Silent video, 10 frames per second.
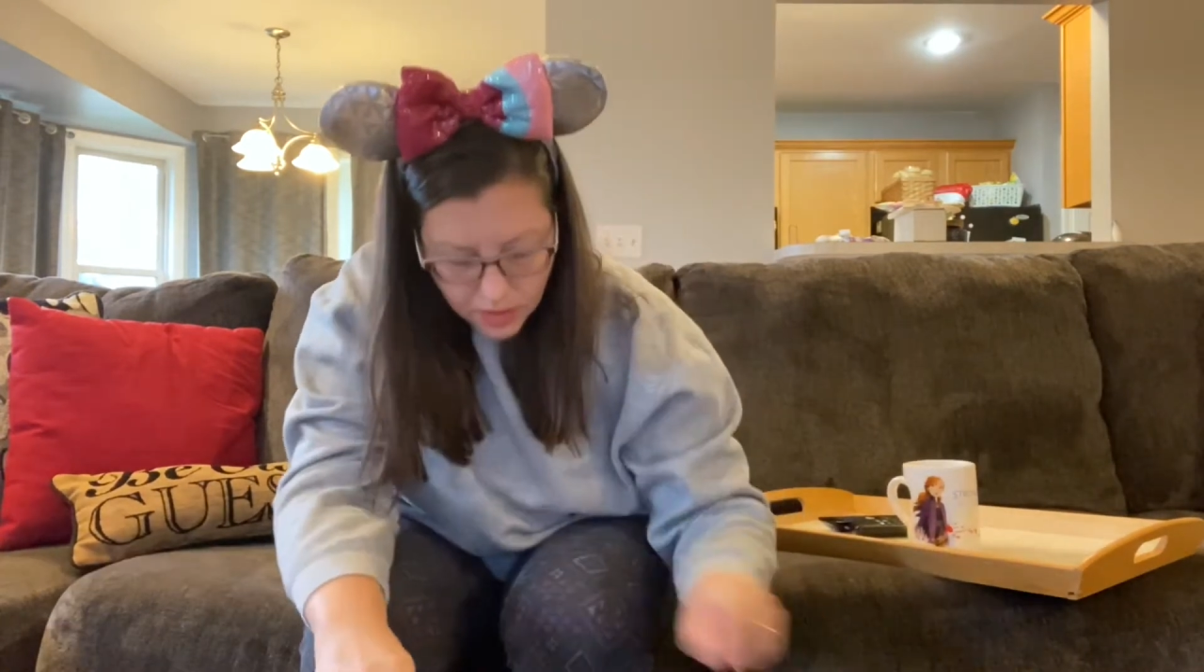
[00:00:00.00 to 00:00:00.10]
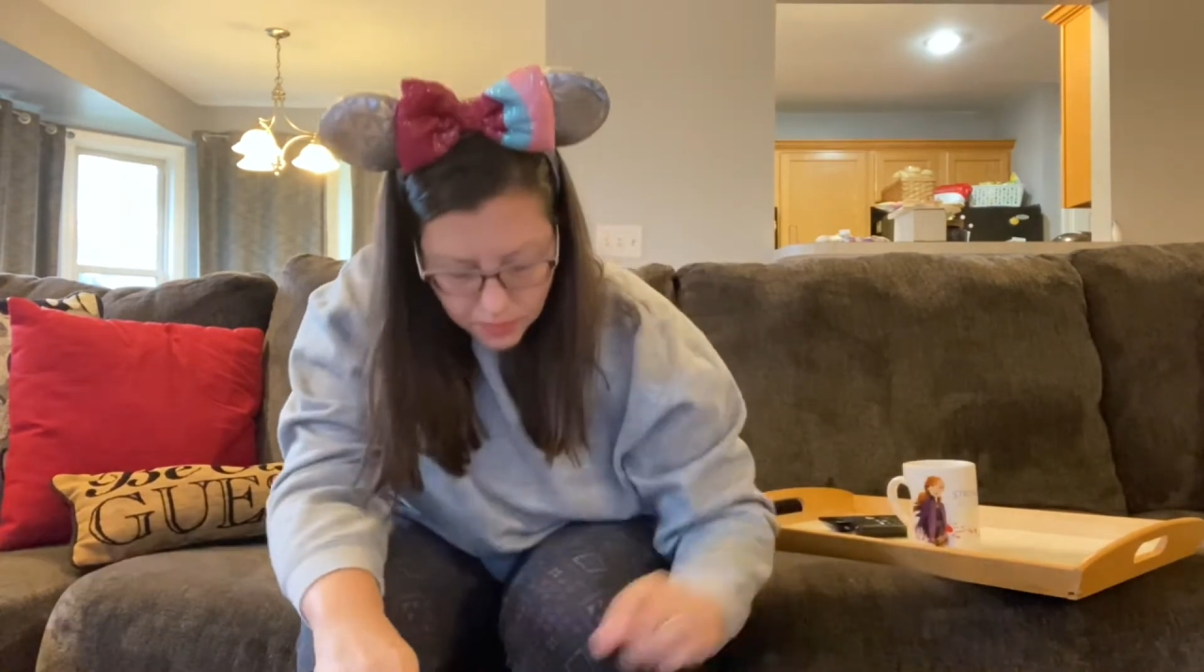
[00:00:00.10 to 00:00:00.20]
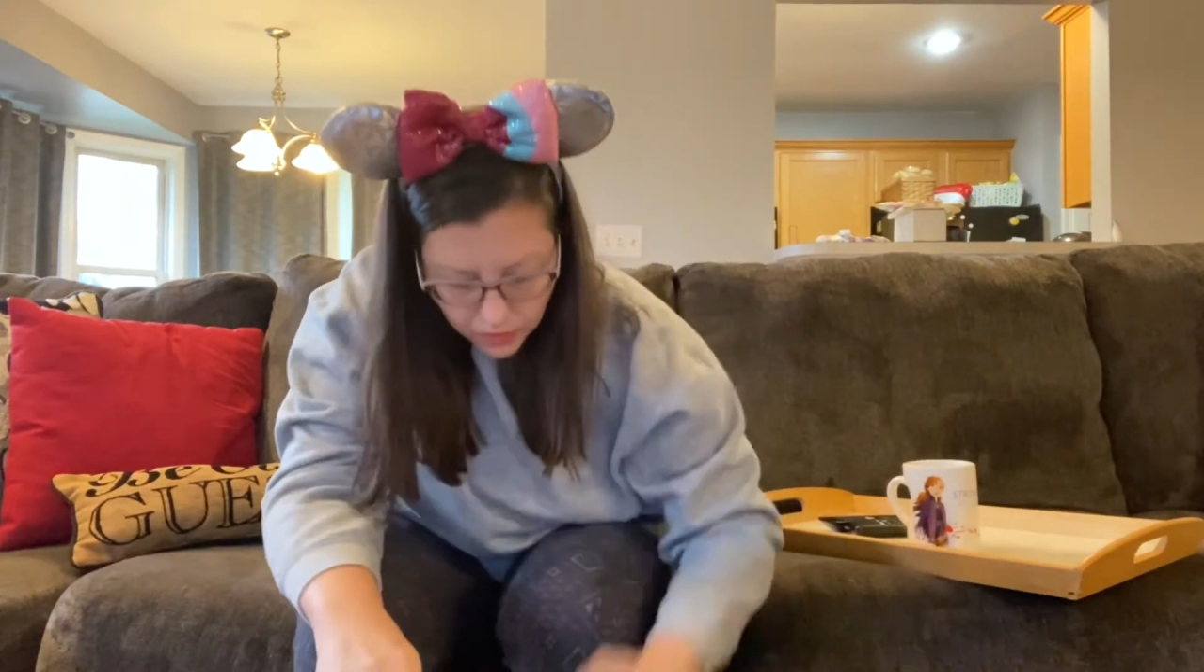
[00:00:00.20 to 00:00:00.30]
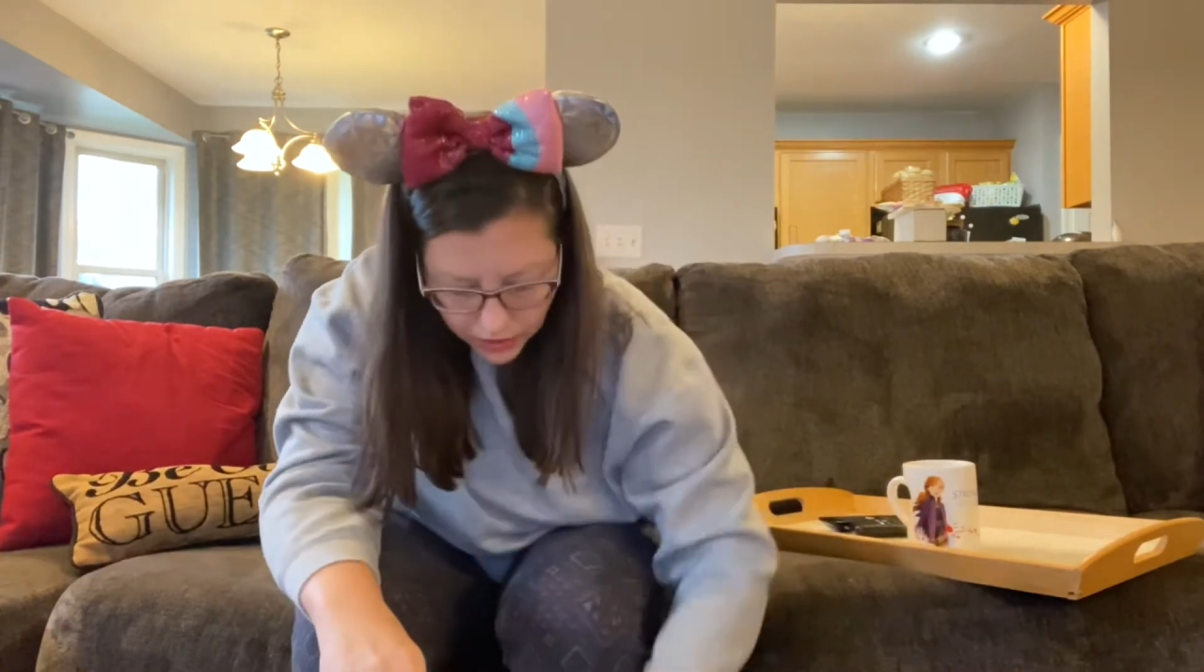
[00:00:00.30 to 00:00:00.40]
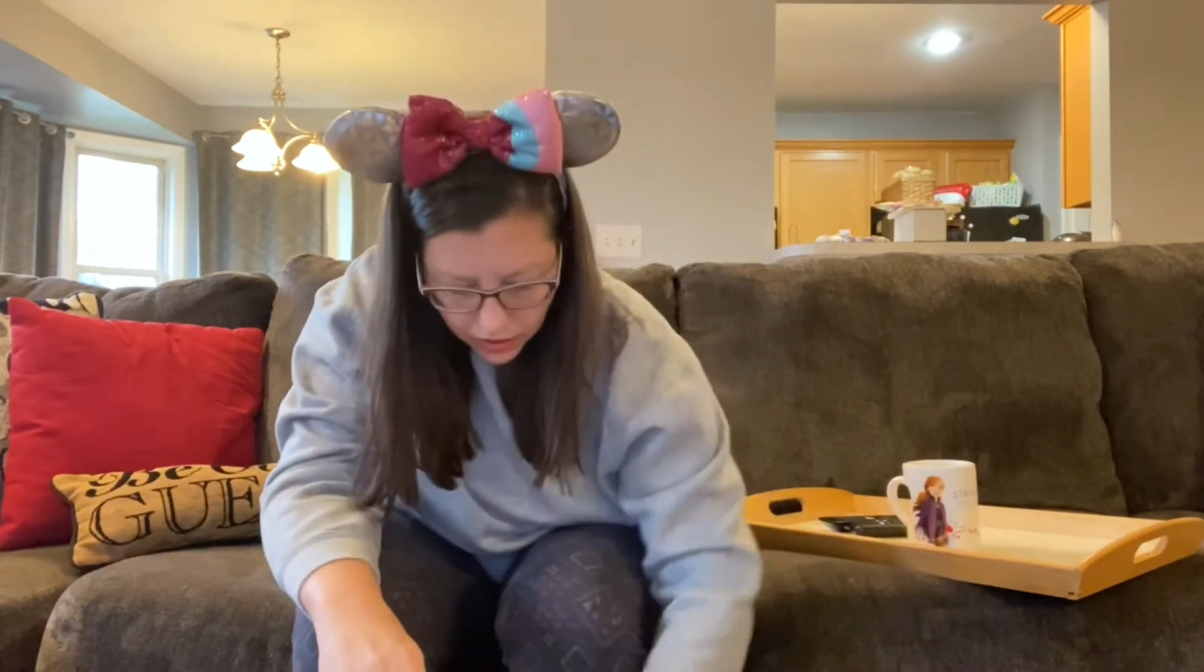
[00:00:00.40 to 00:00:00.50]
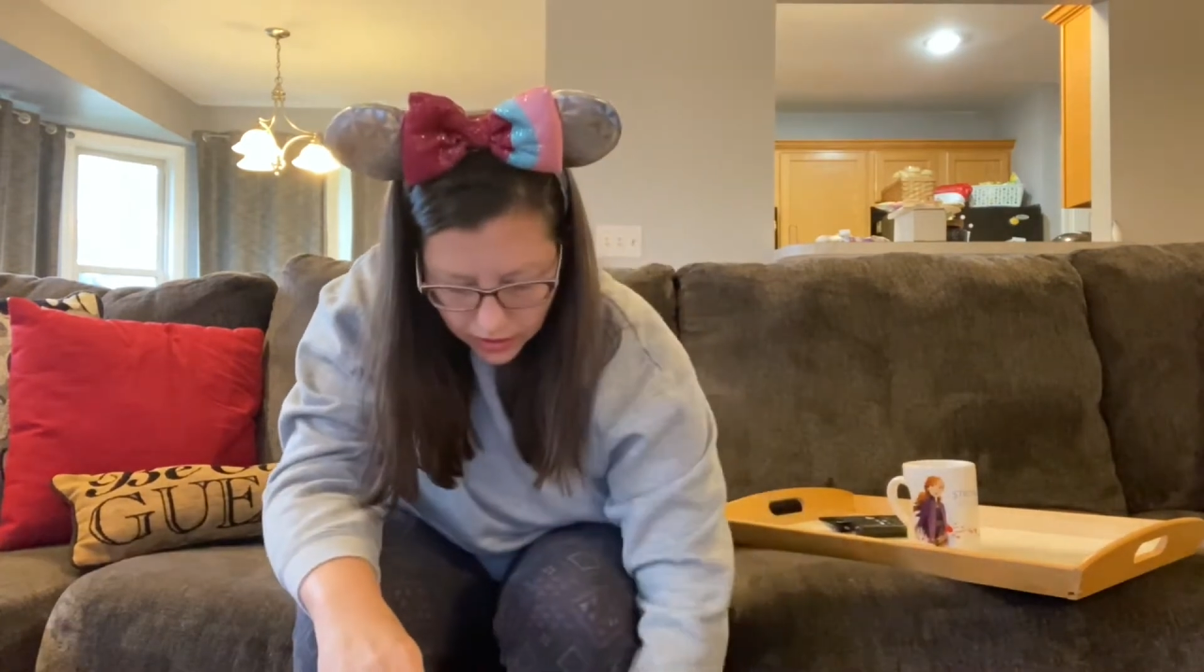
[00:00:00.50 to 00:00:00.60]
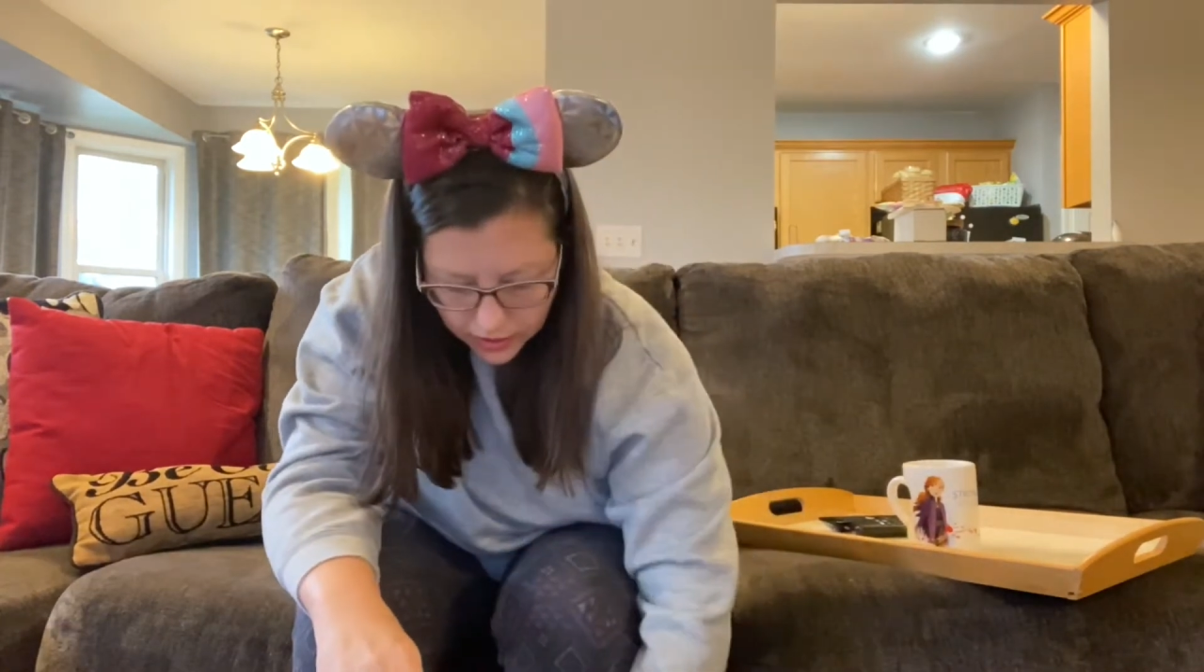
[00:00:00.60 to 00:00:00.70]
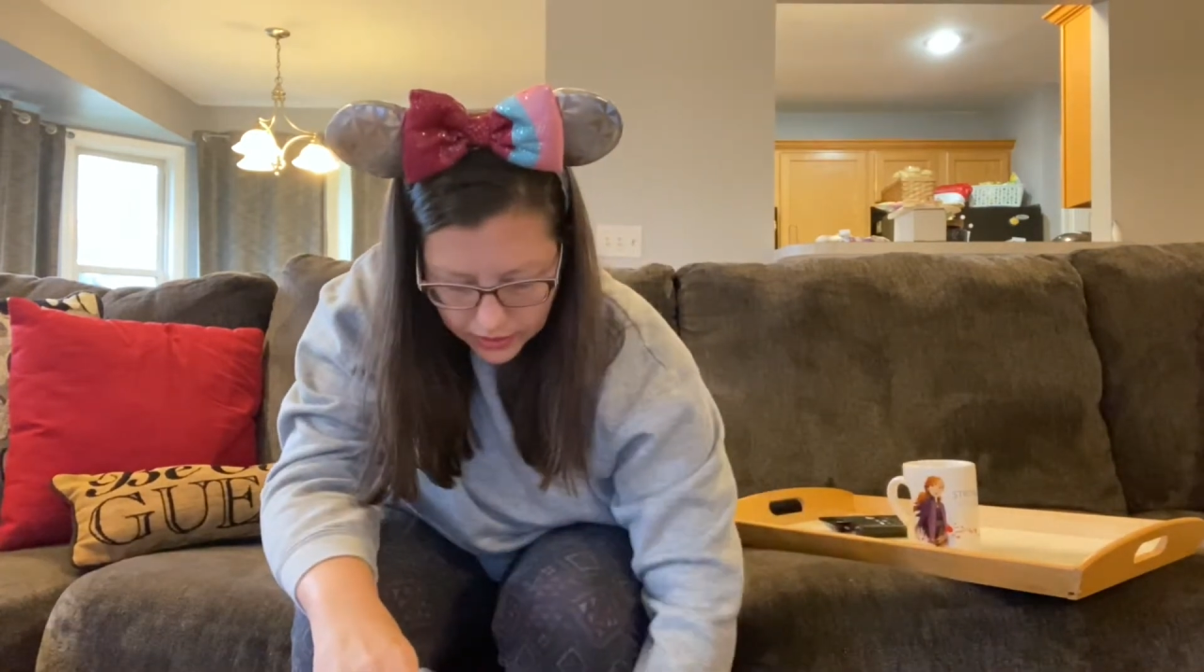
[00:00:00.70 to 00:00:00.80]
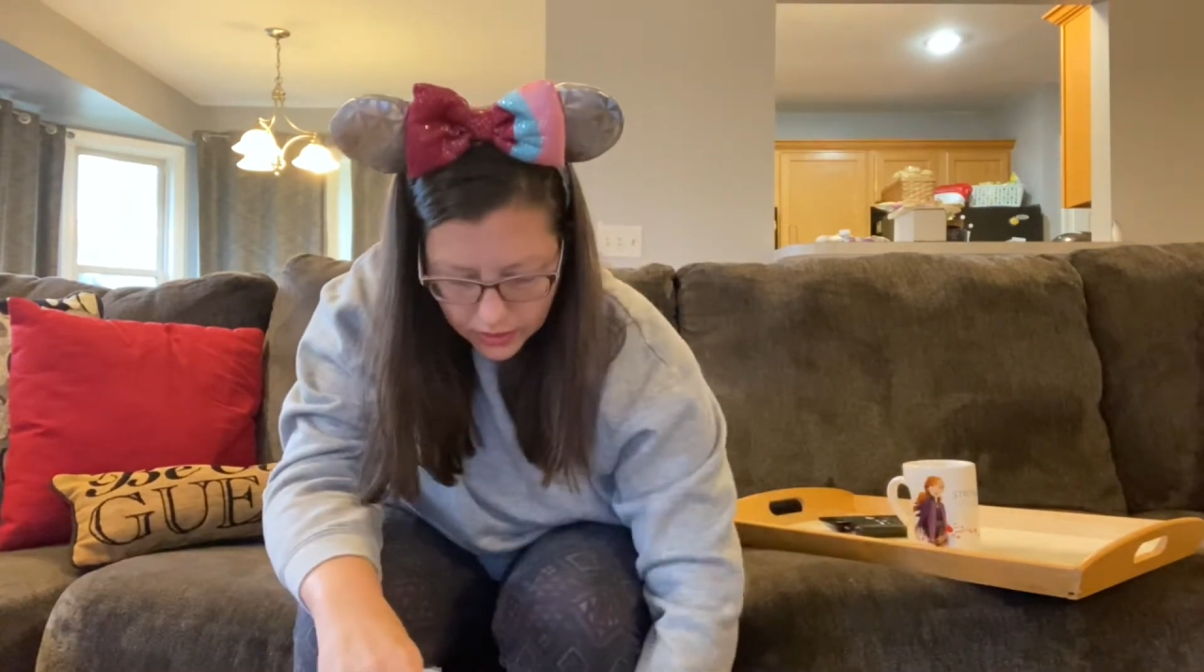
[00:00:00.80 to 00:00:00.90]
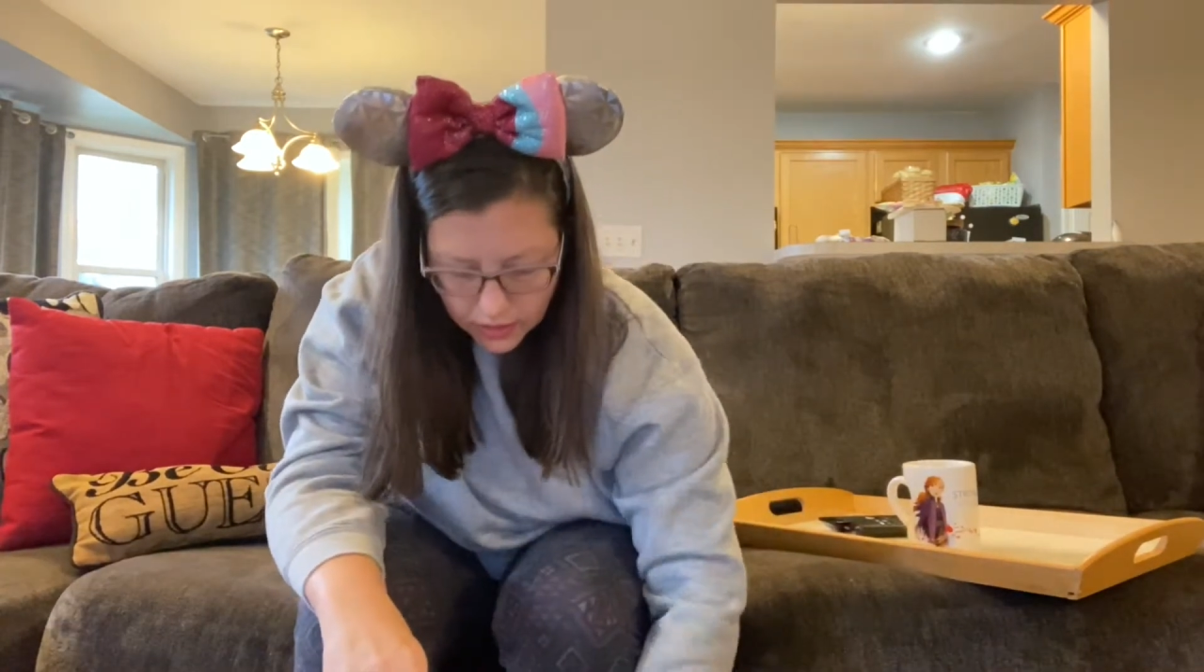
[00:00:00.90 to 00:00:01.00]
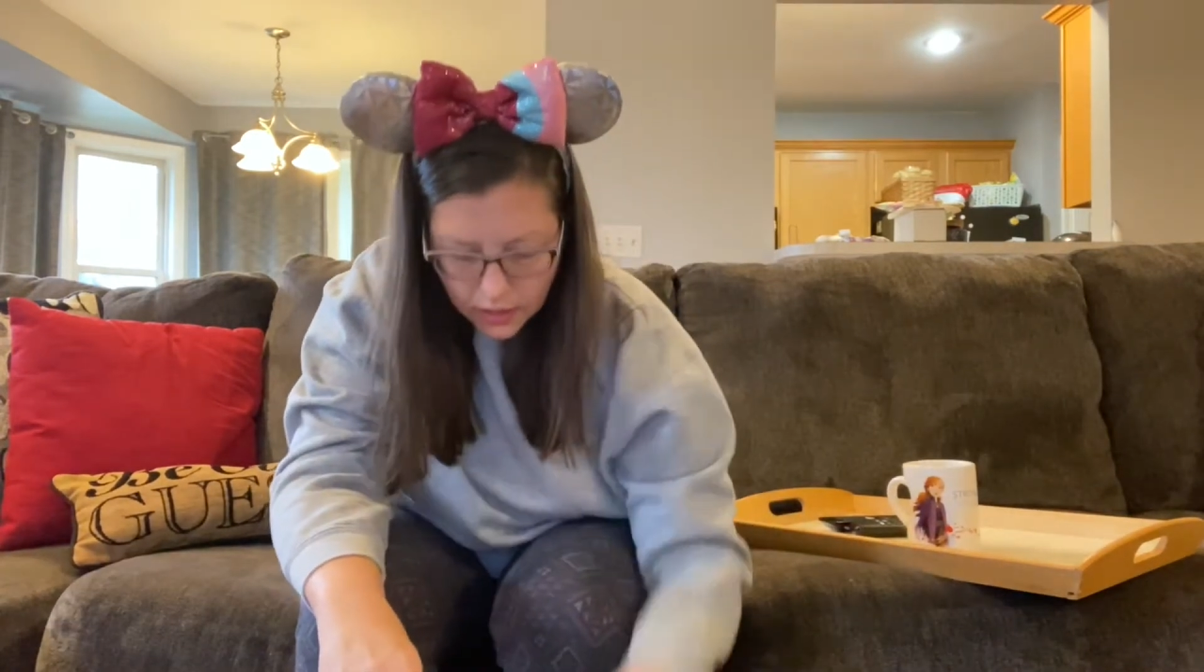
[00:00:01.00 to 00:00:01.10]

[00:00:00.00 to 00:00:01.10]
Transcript: Moving on,